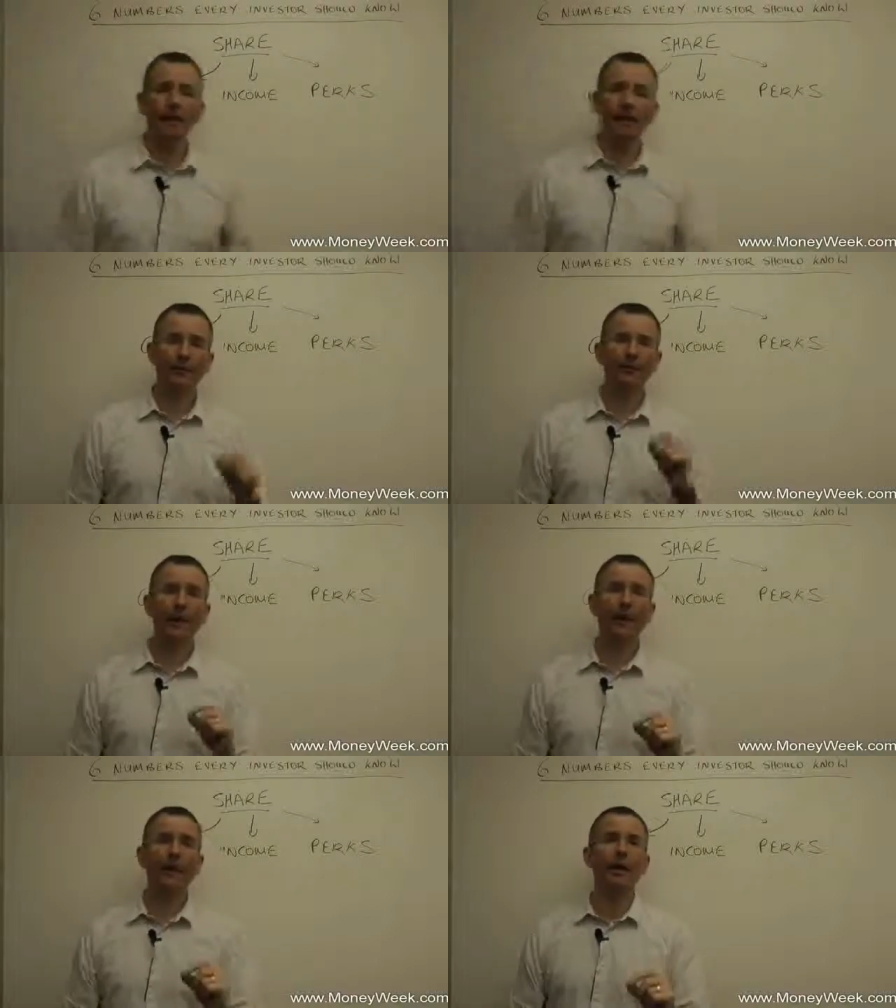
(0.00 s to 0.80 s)
Now, as
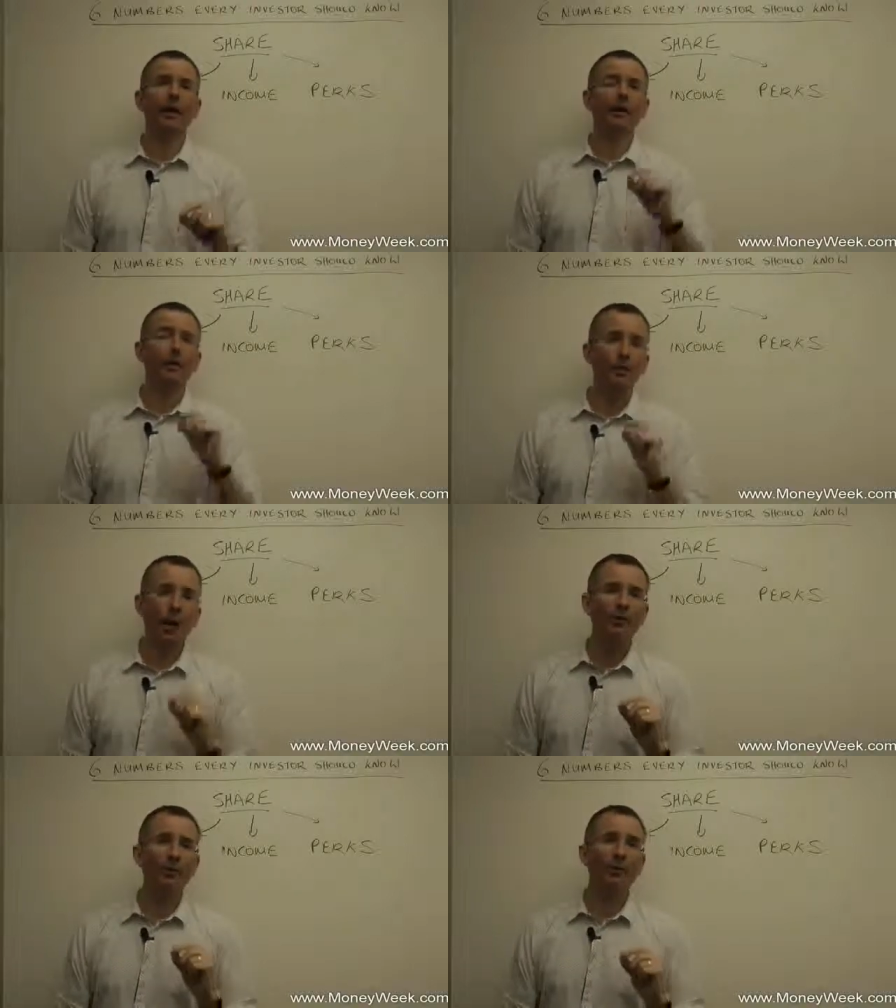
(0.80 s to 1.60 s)
I say, you
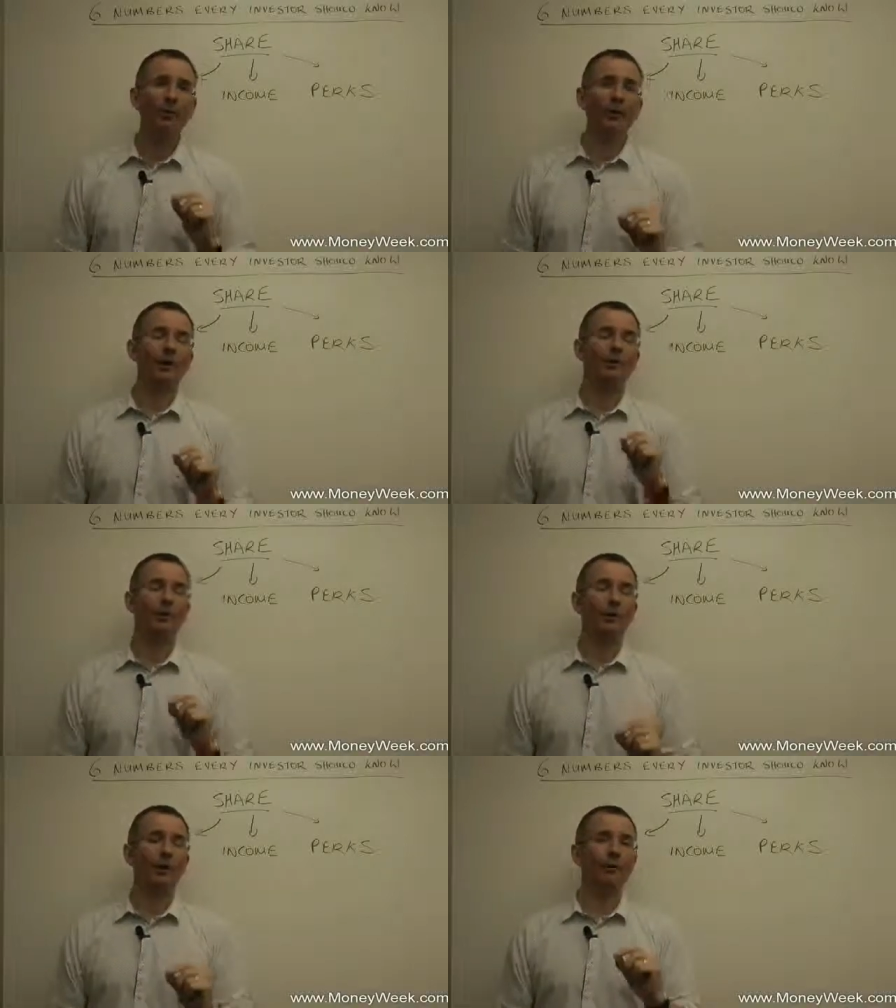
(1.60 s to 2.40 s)
don't need to be able to
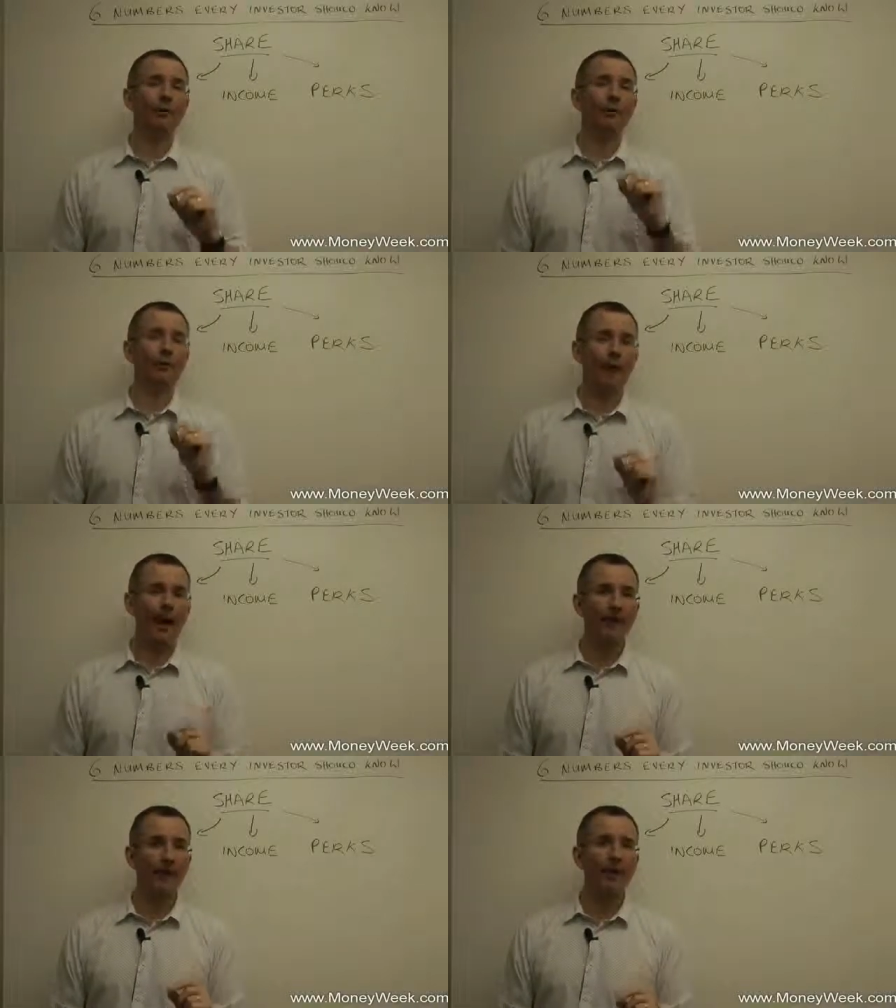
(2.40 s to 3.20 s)
compute these from
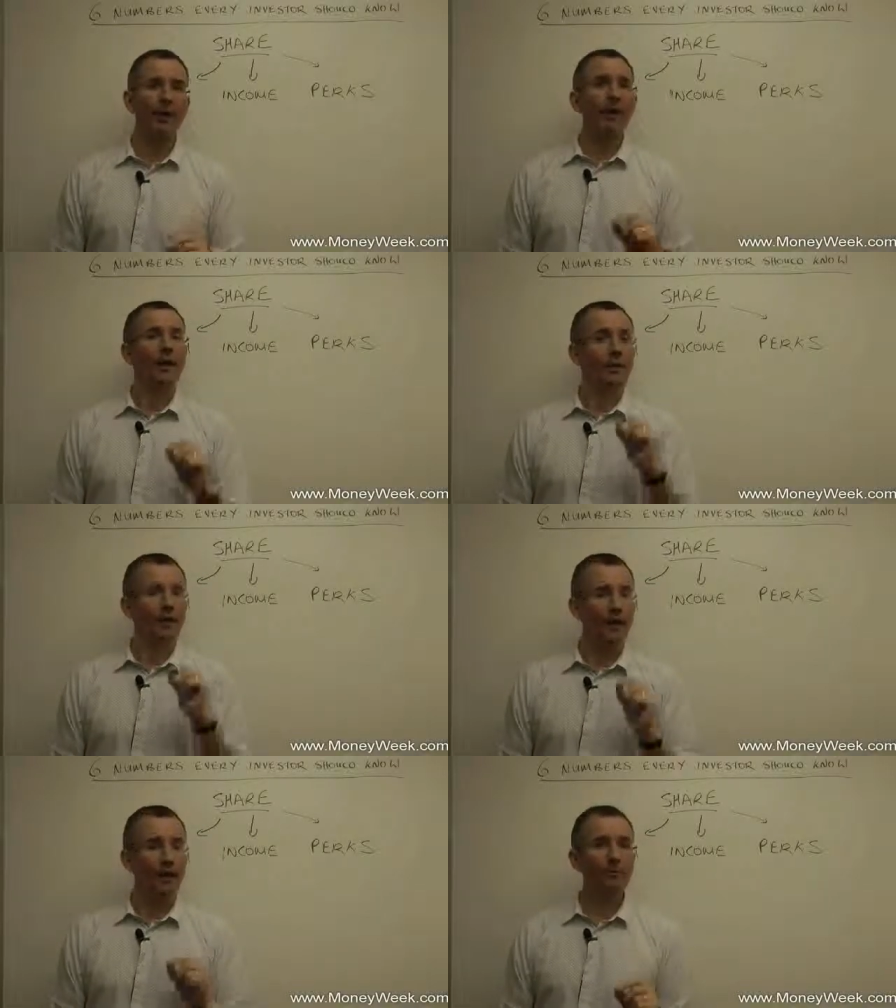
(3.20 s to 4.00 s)
scratch. If
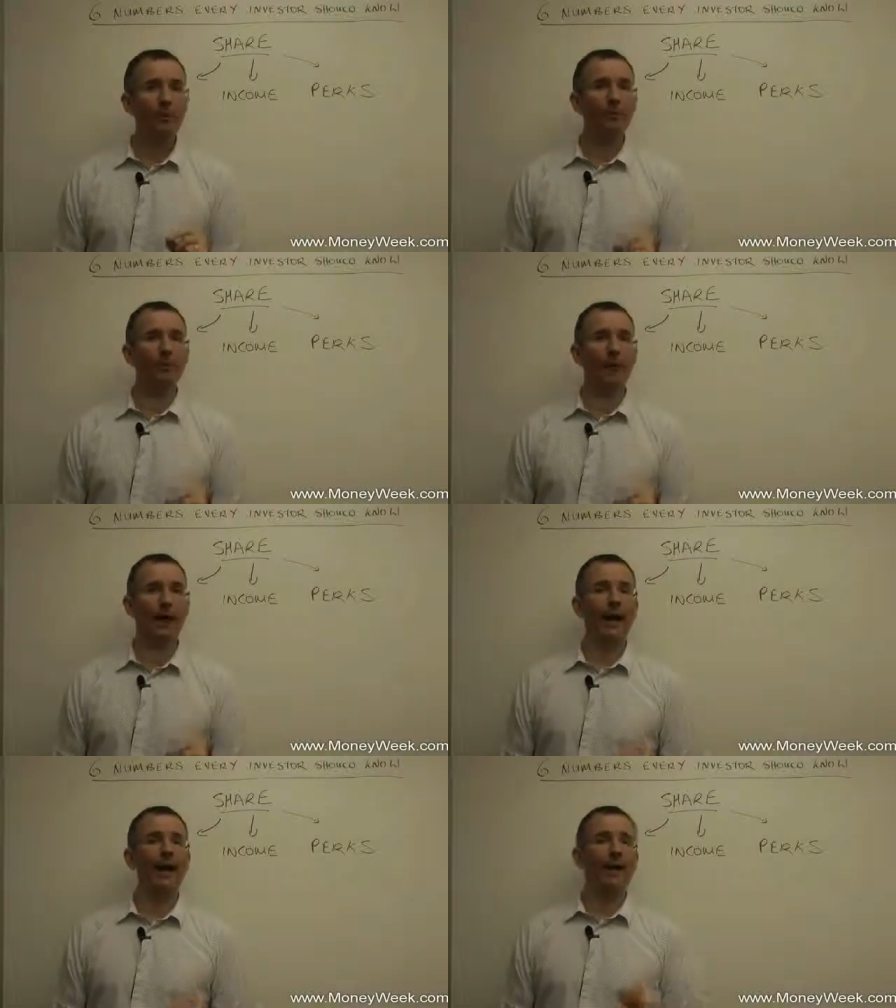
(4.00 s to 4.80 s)
you'd like to be able to do
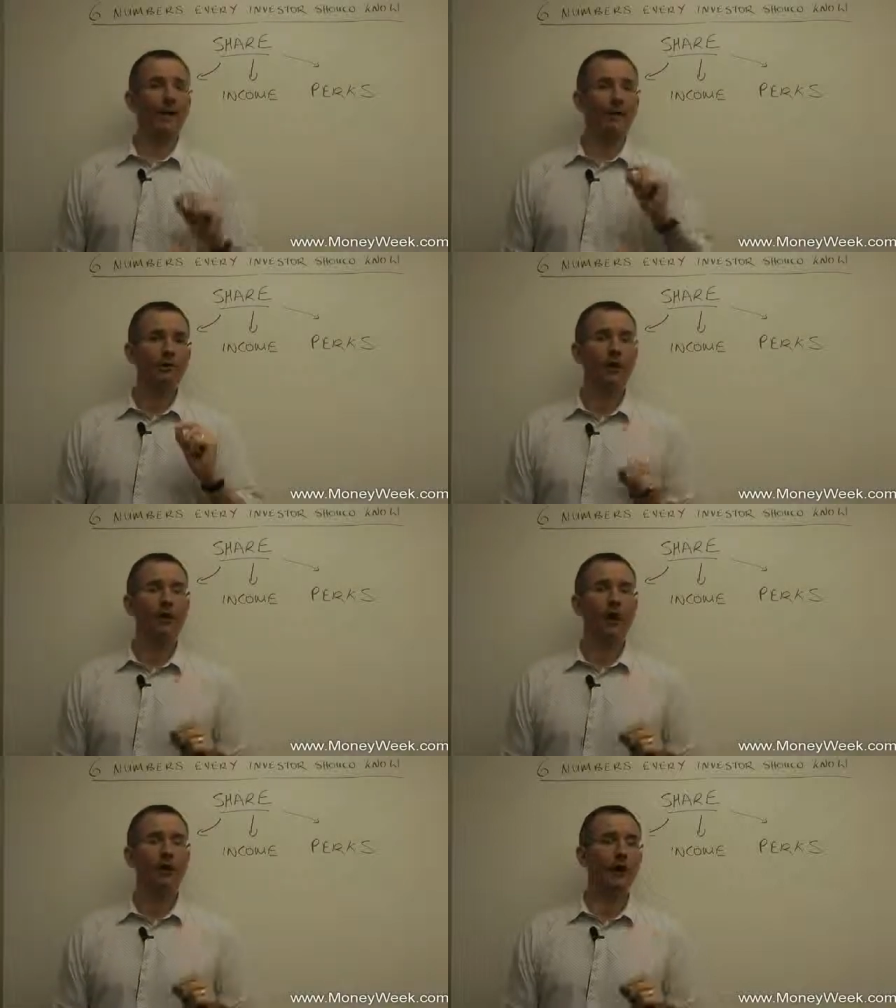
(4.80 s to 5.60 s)
that, check
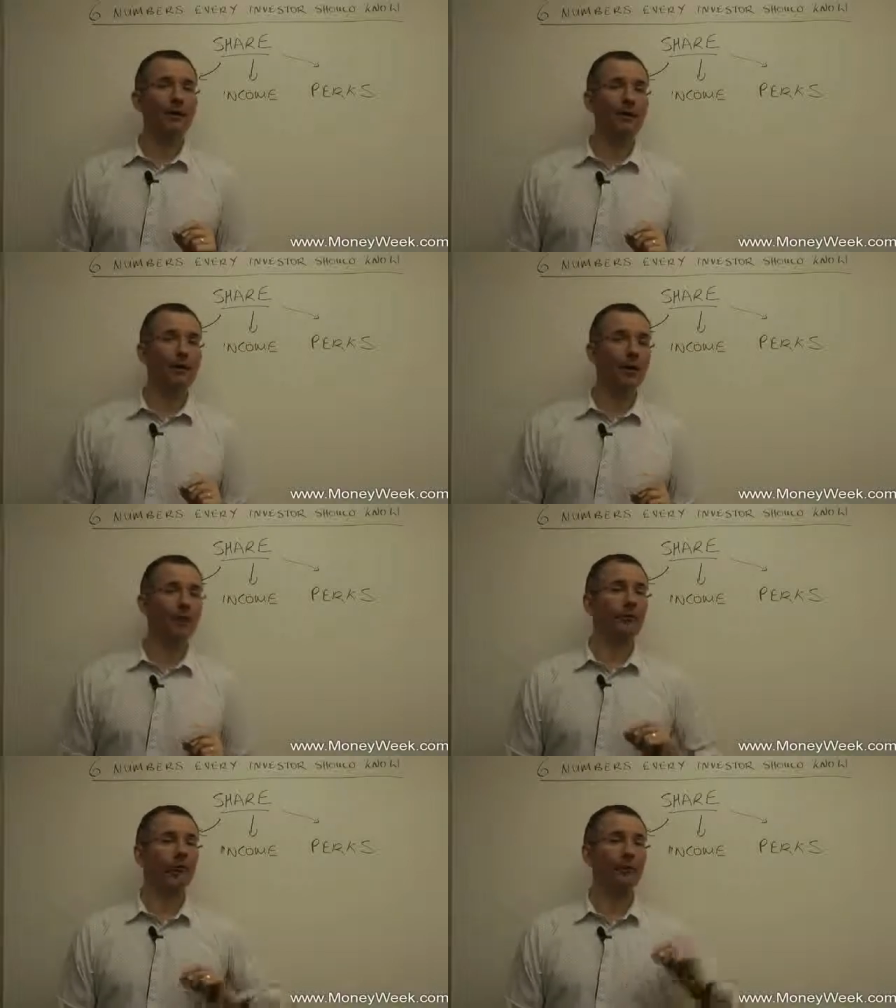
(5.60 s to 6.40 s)
out the other
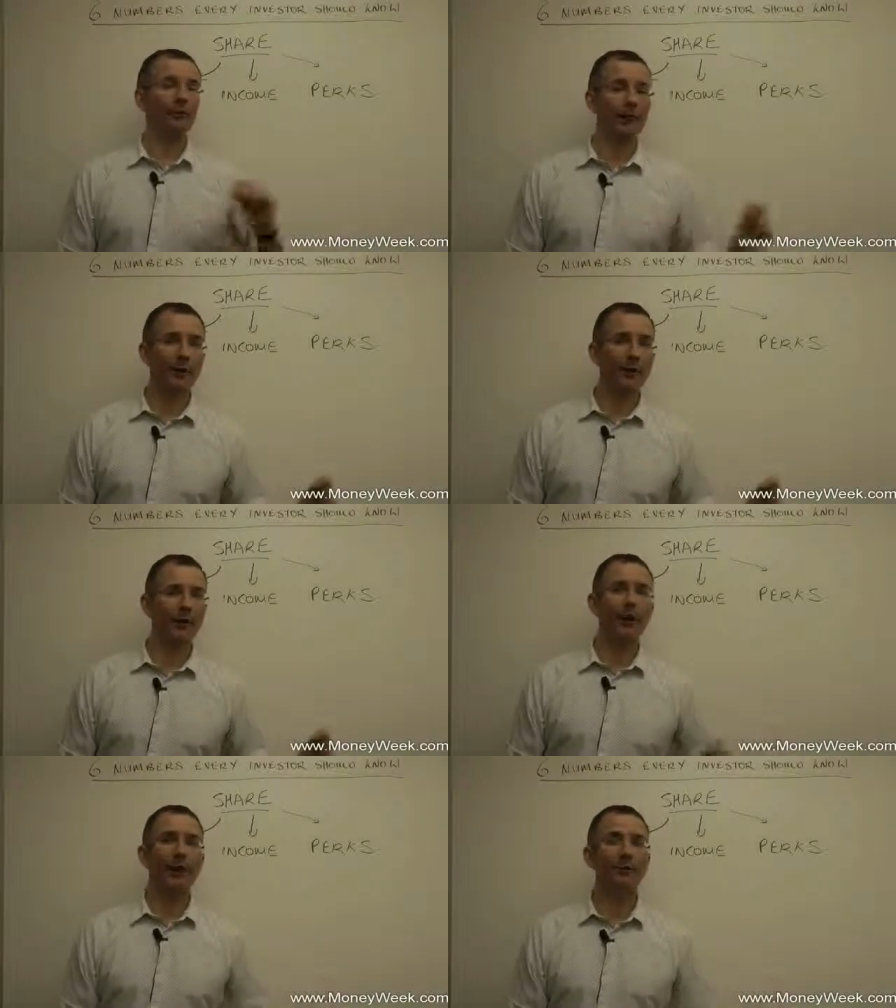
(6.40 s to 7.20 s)
videos that I refer
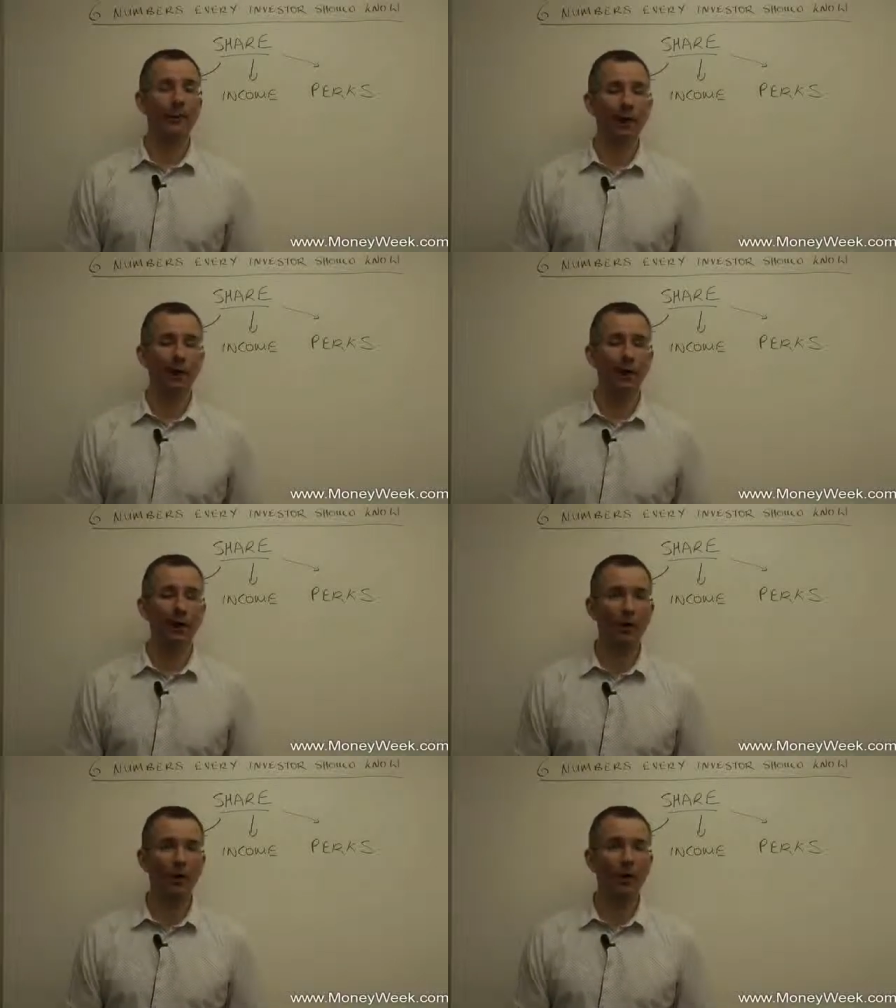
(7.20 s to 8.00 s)
to as I go
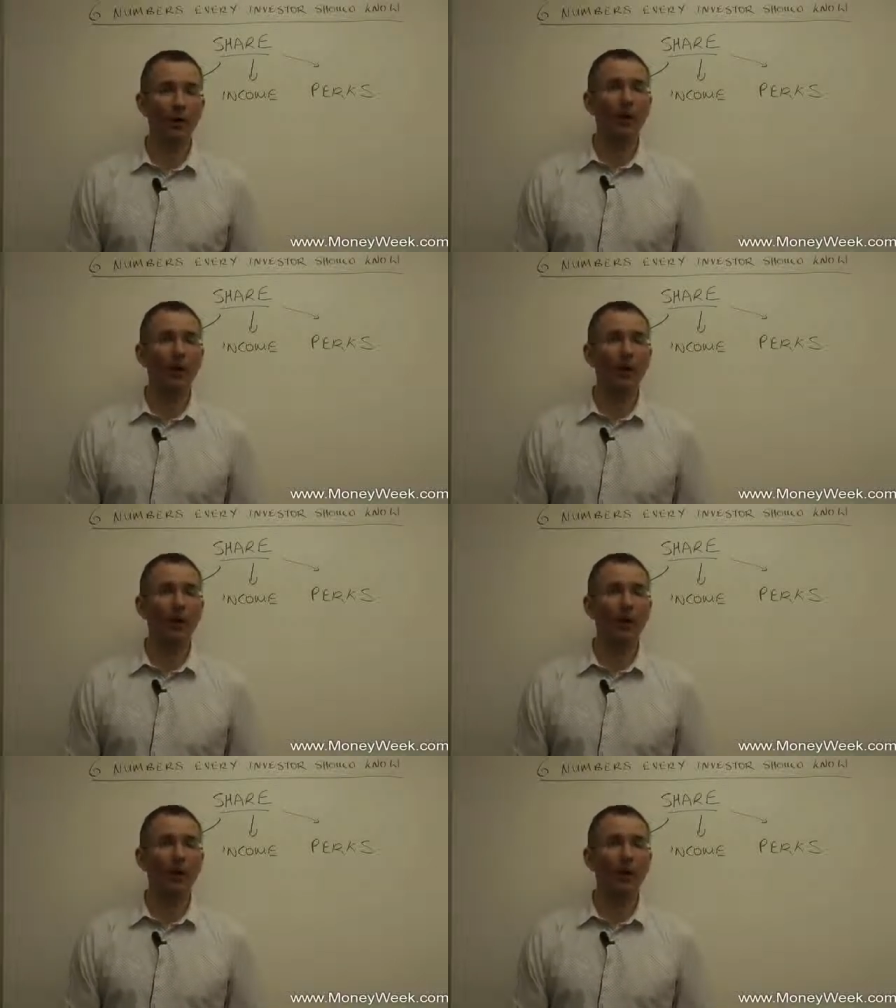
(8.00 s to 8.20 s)
along.